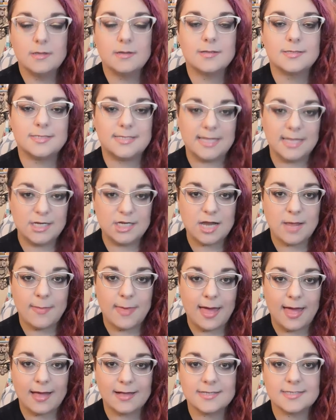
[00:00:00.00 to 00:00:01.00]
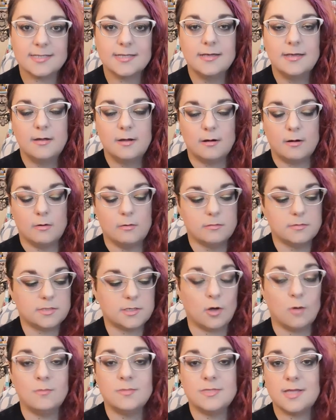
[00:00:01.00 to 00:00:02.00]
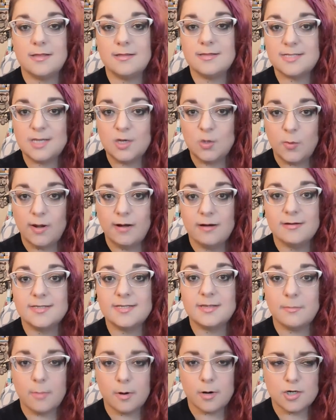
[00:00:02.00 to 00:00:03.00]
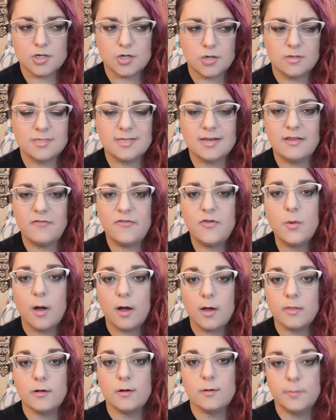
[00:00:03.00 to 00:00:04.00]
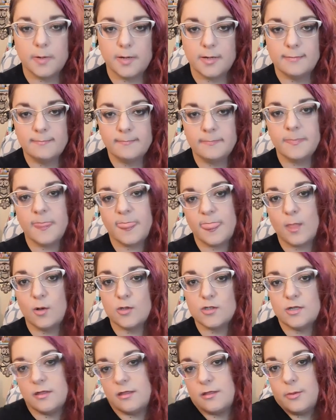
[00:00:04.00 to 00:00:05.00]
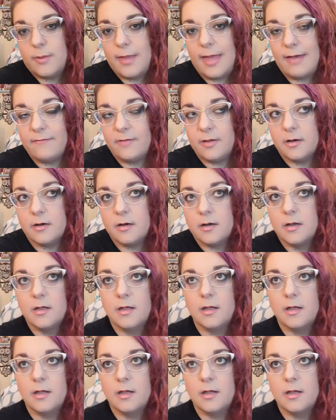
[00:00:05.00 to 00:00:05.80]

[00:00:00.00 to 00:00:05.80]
because TJ Maxx owns HomeSense and Winners and Marshalls and a few other, but those are the three we have here.